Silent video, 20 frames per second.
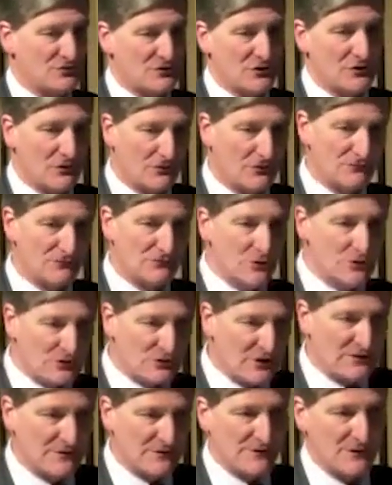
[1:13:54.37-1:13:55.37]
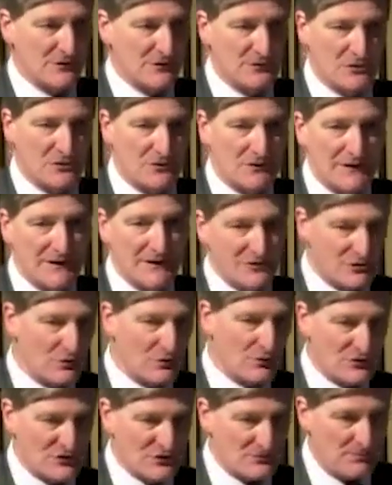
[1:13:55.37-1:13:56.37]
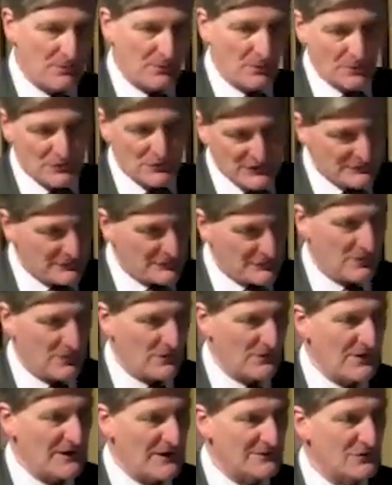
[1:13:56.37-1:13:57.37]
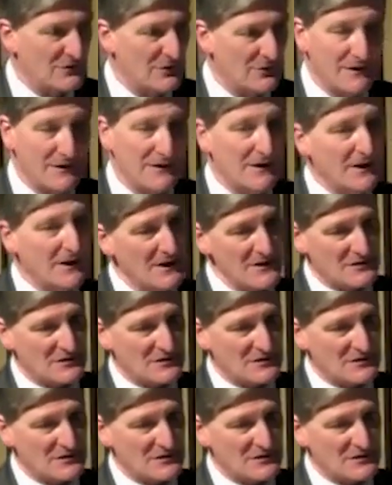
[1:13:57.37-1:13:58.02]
So you're rooting for your colleagues, you're supportive of what they're doing,